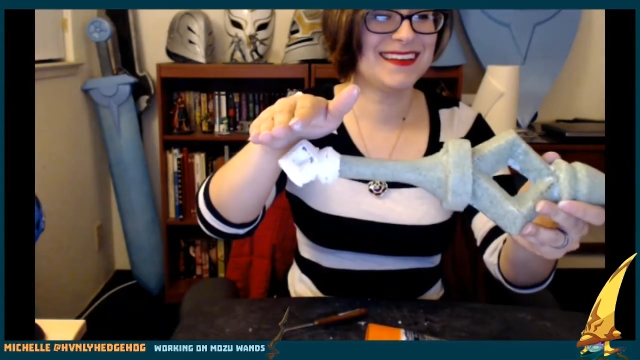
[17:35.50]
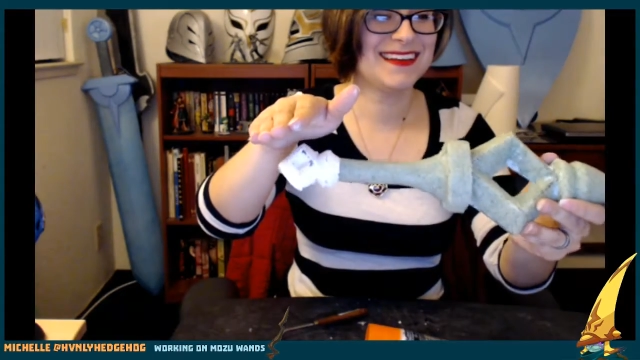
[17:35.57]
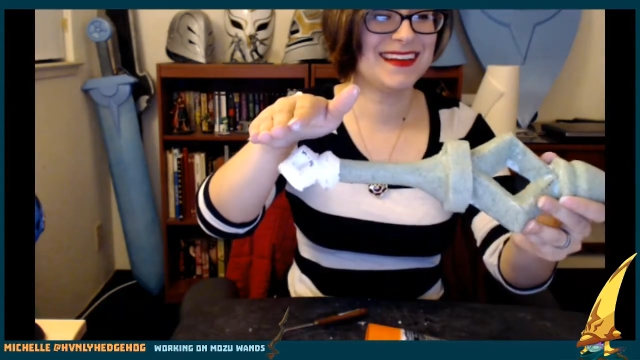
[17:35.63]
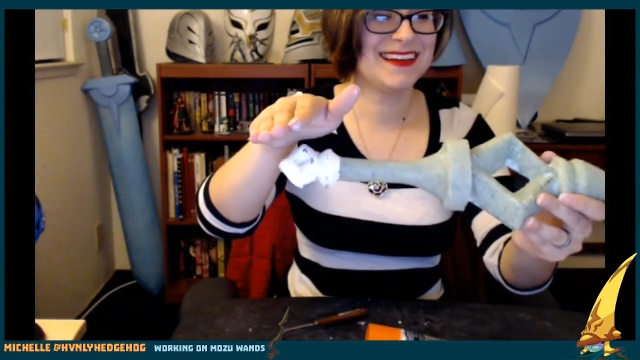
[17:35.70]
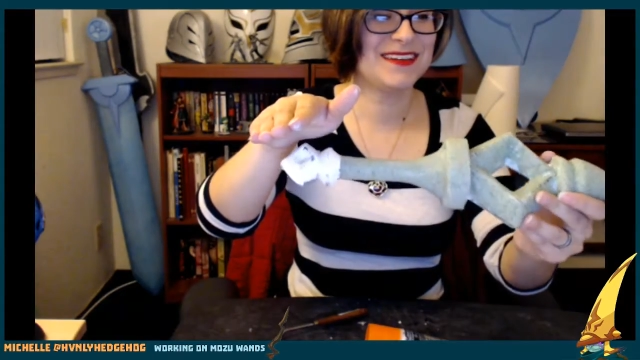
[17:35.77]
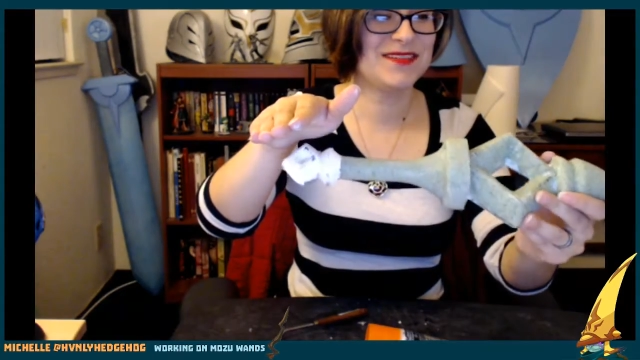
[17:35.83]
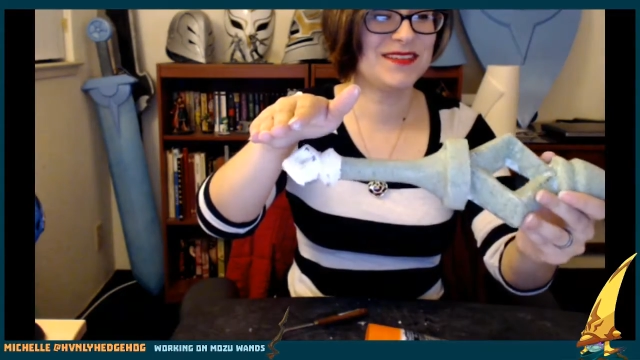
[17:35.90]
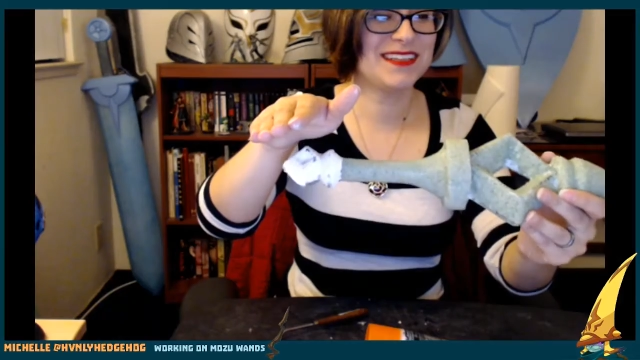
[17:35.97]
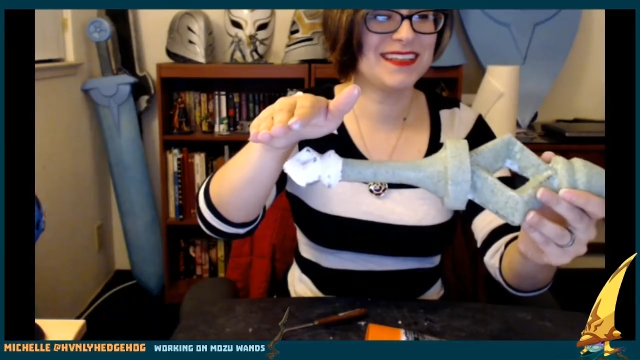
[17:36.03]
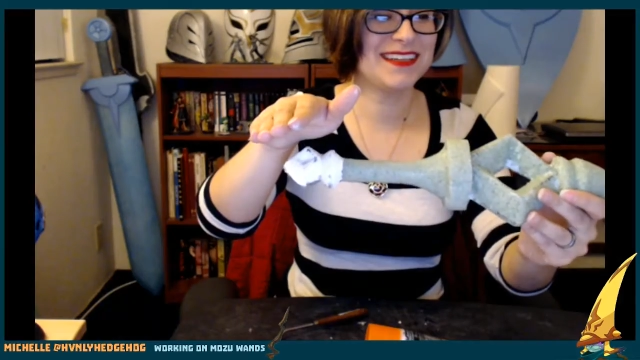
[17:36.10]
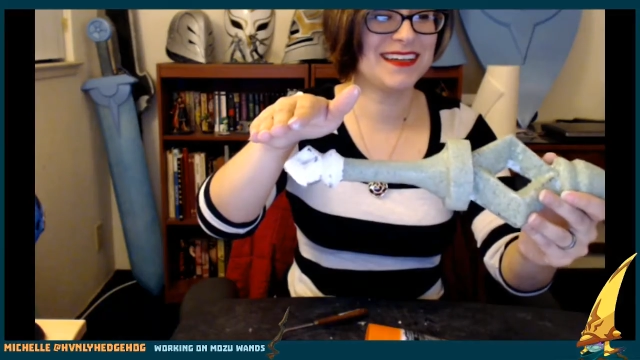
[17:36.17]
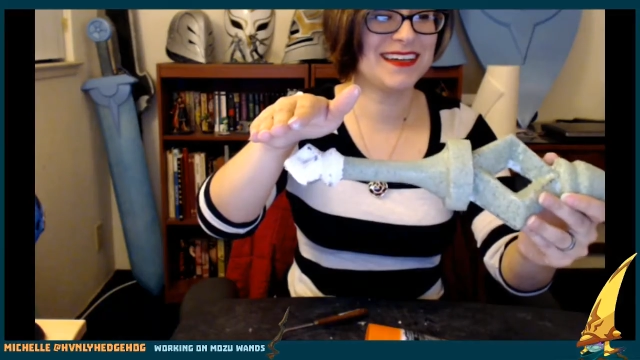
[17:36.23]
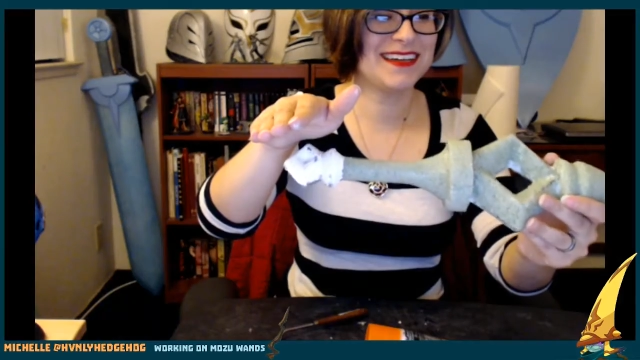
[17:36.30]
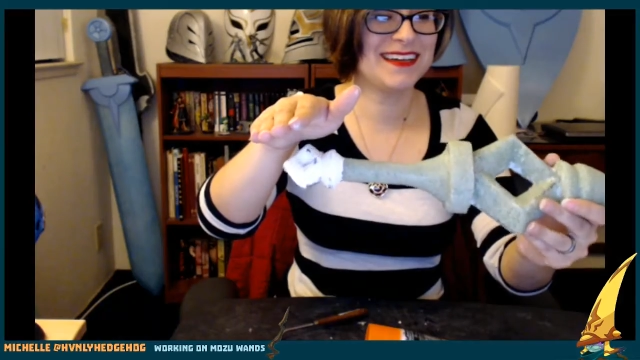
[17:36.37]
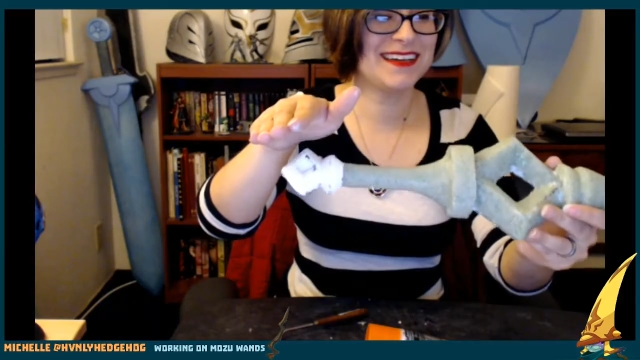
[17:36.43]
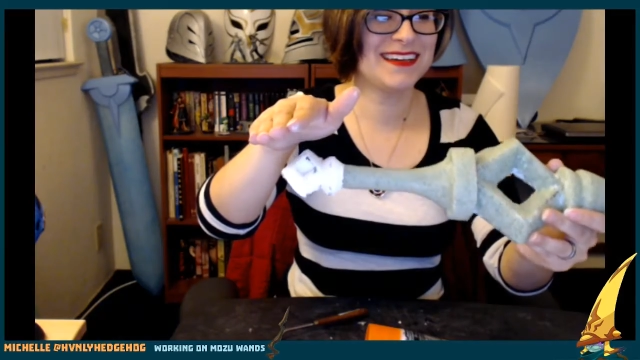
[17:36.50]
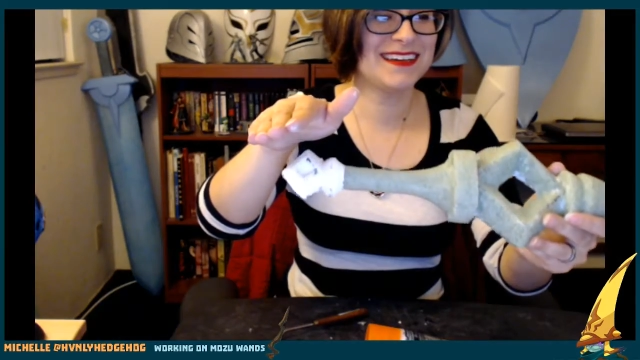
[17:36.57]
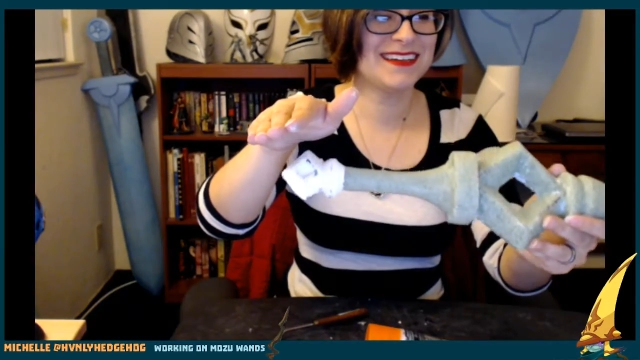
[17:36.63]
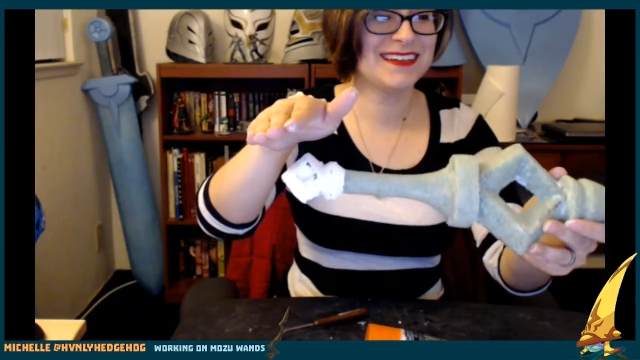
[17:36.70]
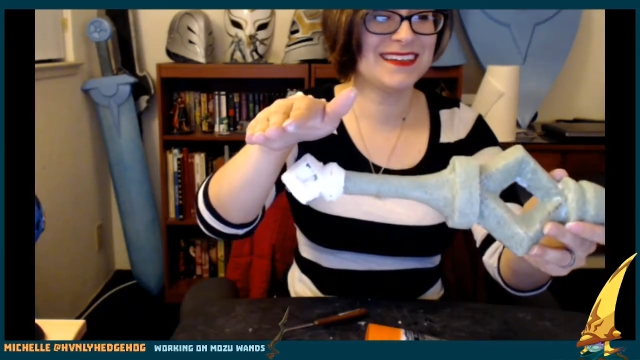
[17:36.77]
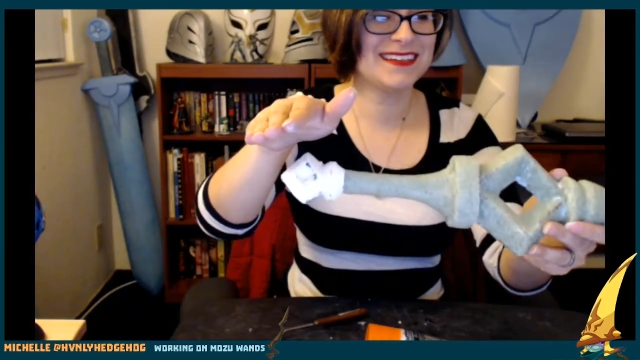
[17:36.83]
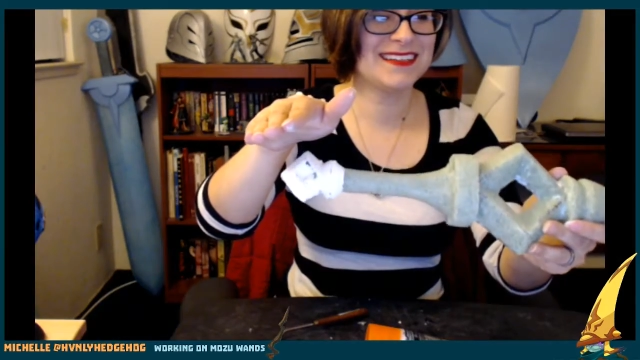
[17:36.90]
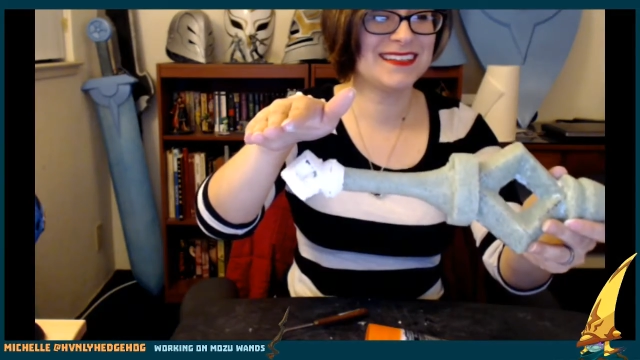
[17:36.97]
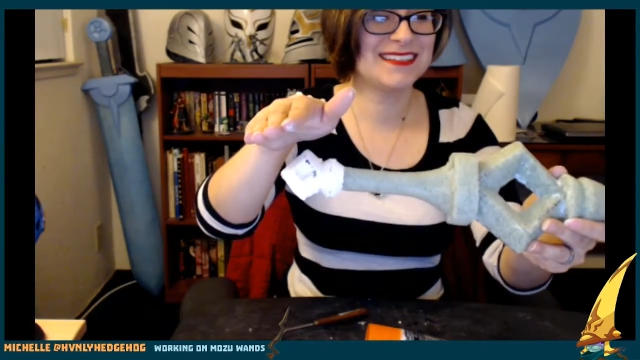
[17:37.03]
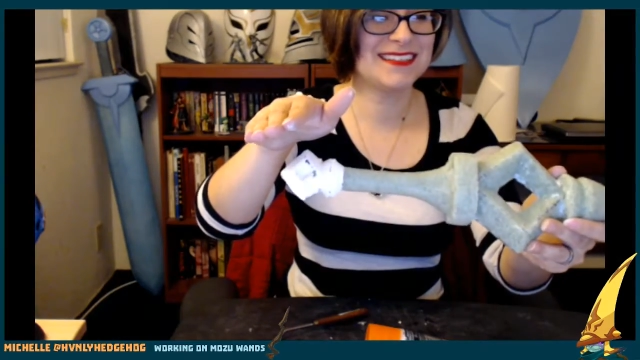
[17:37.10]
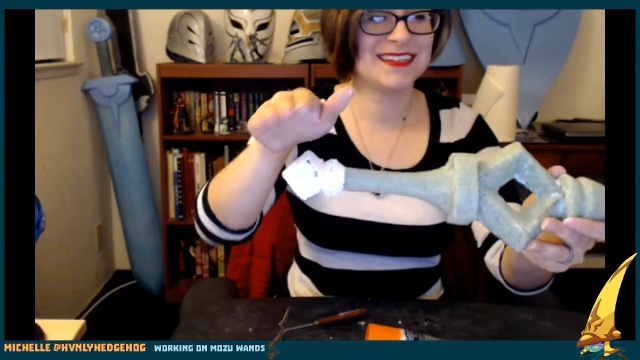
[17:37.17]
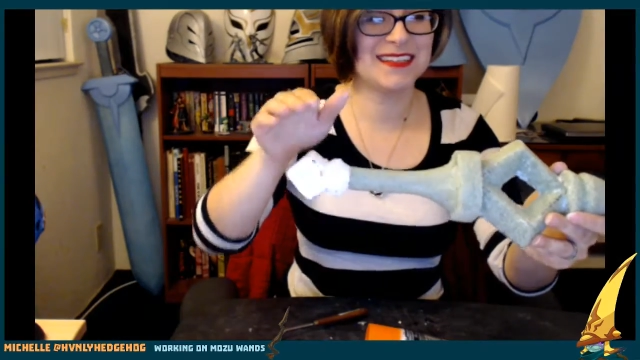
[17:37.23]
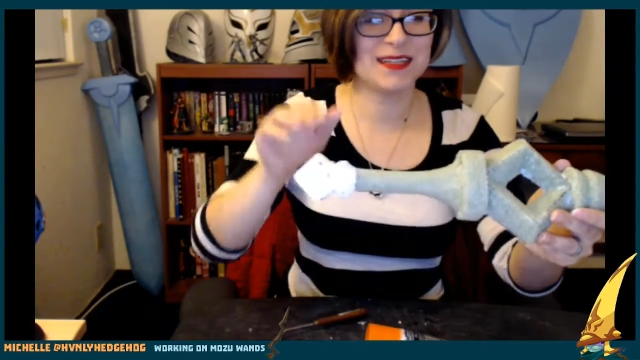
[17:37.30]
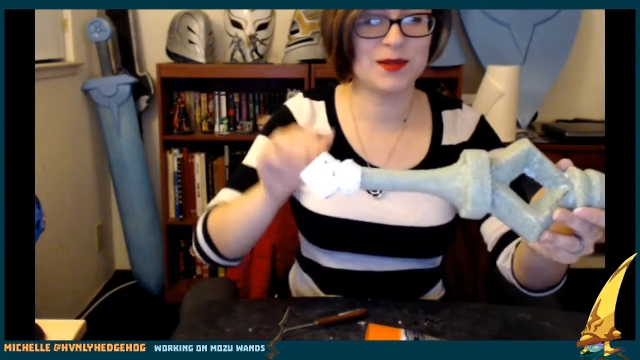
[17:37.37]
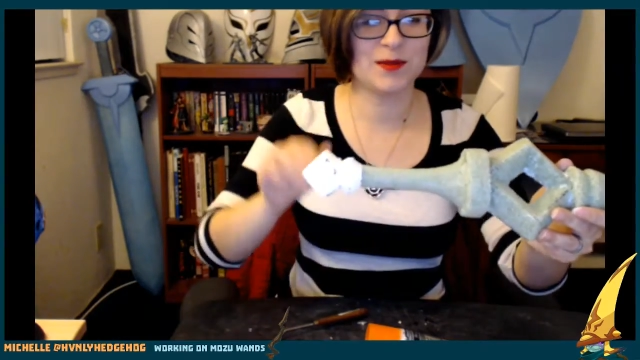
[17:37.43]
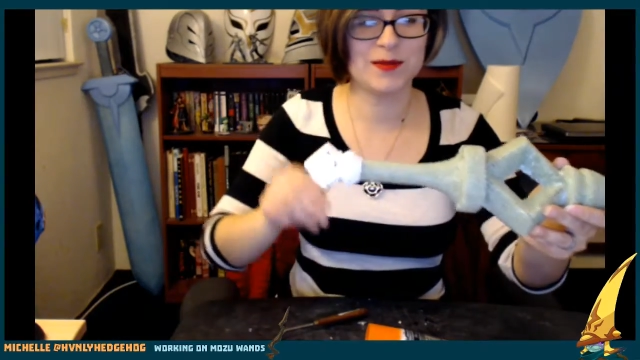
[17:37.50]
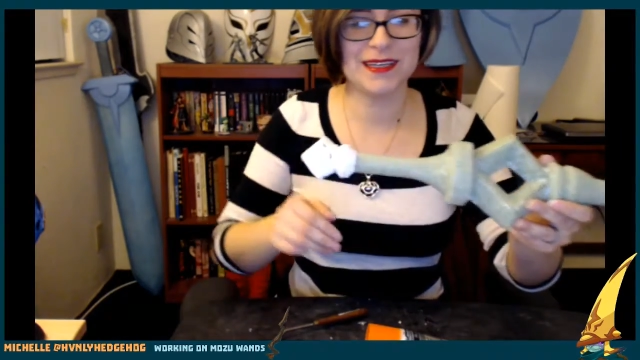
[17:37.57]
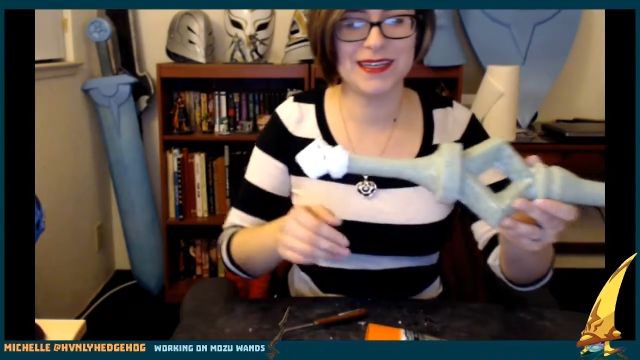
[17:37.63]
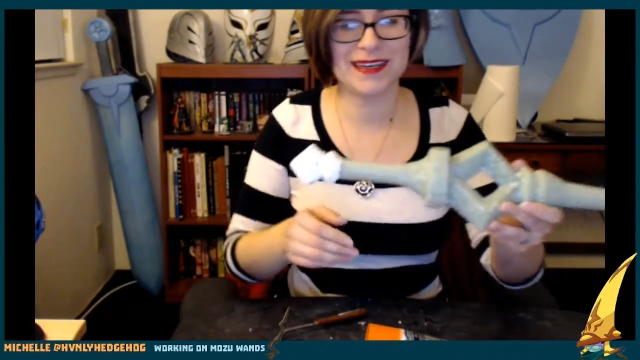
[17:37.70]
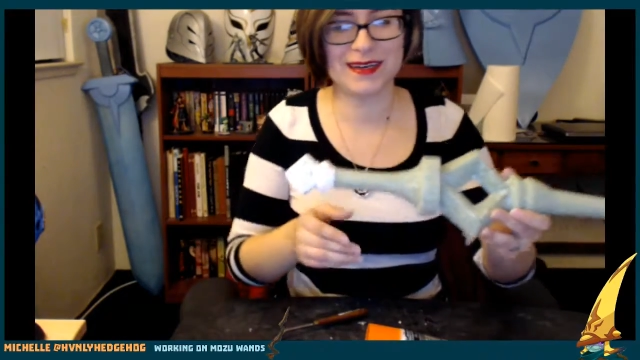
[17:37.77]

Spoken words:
Kind of right there. You see a little bit.